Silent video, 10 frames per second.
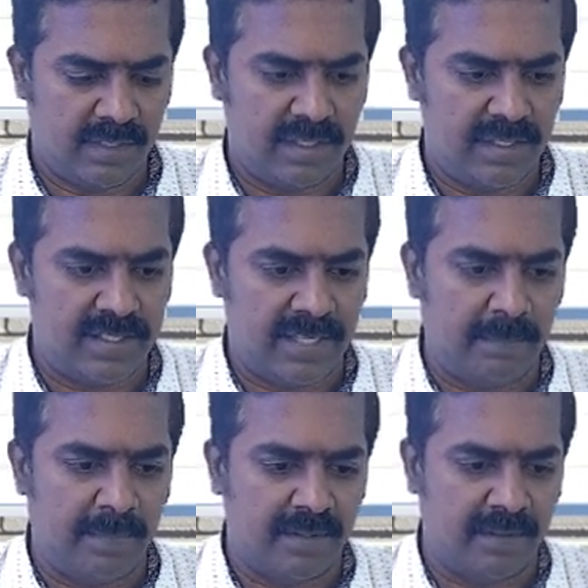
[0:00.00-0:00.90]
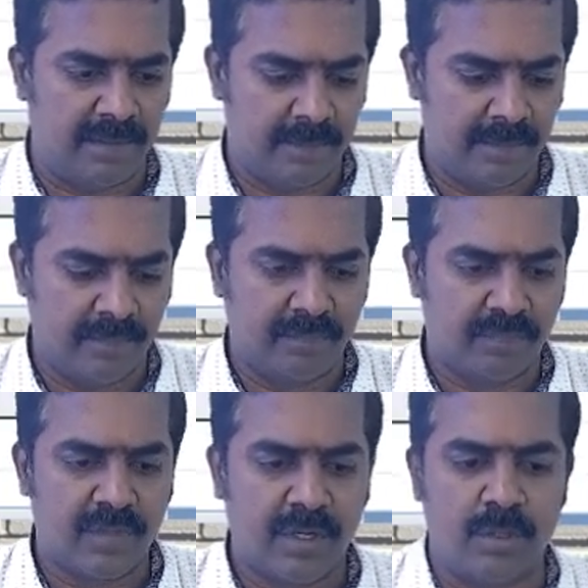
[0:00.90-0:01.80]
Same method.
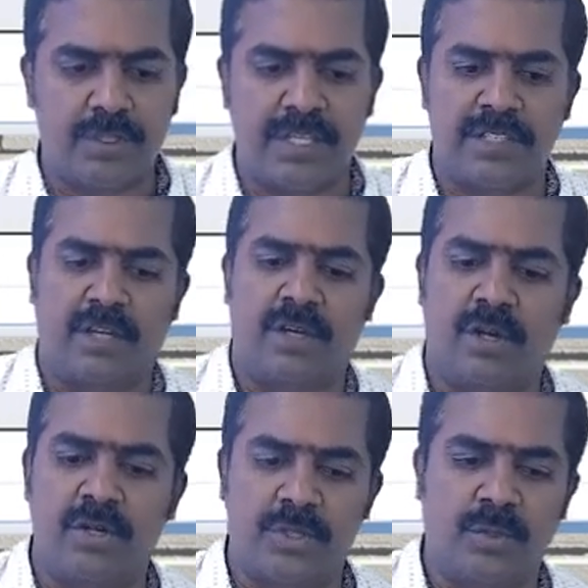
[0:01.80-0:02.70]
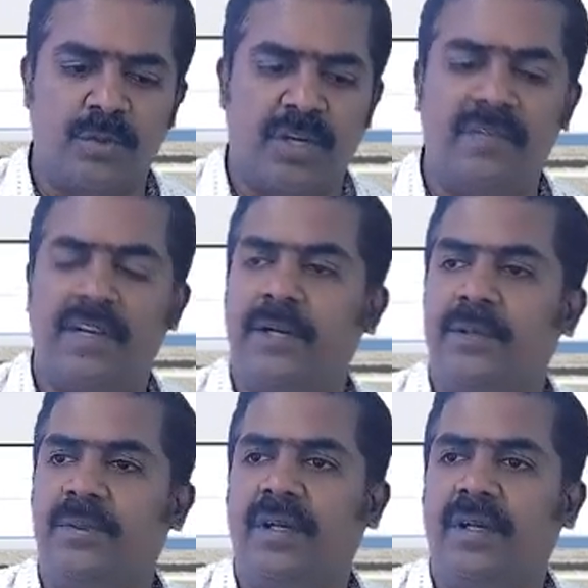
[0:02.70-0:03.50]
Closing stock also, what will you do?